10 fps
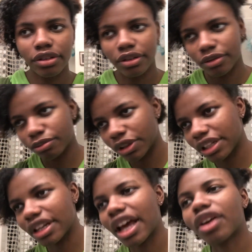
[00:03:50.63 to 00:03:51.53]
putting
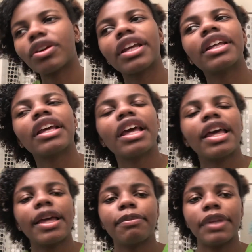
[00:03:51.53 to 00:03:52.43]
the dye on it,
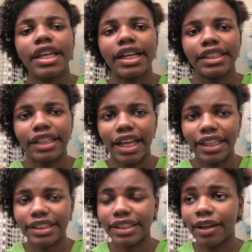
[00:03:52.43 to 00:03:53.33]
because like the
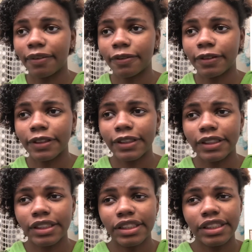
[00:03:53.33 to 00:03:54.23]
stuff
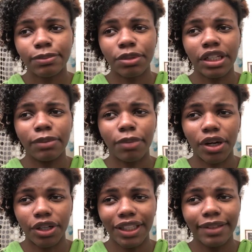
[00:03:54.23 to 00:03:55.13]
is pretty
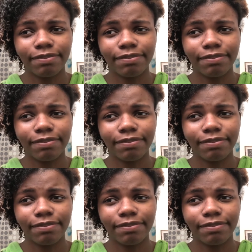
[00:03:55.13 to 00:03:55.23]
burny.